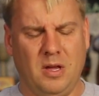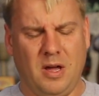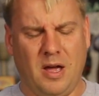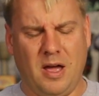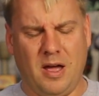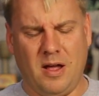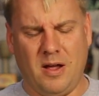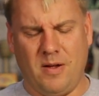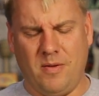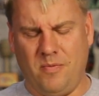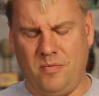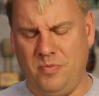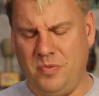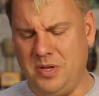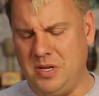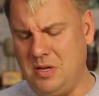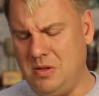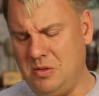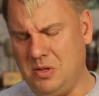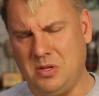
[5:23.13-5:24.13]

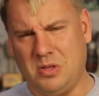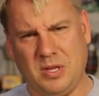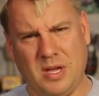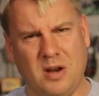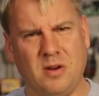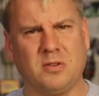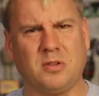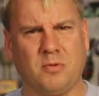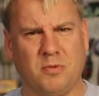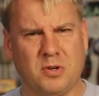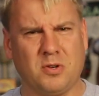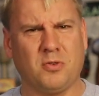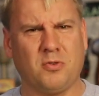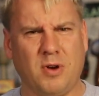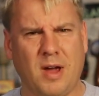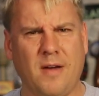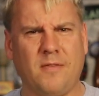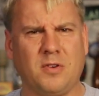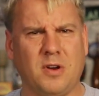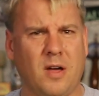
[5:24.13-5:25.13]
the Thanos original
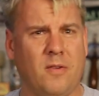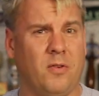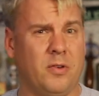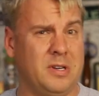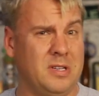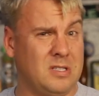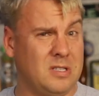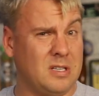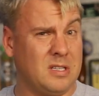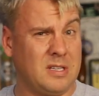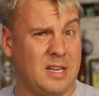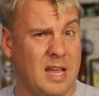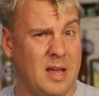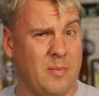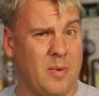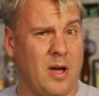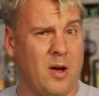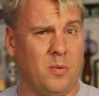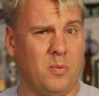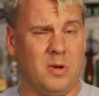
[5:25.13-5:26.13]
graphic novel he just
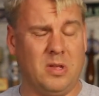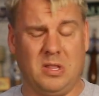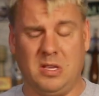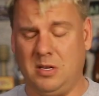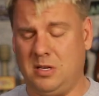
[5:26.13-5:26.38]
came out with.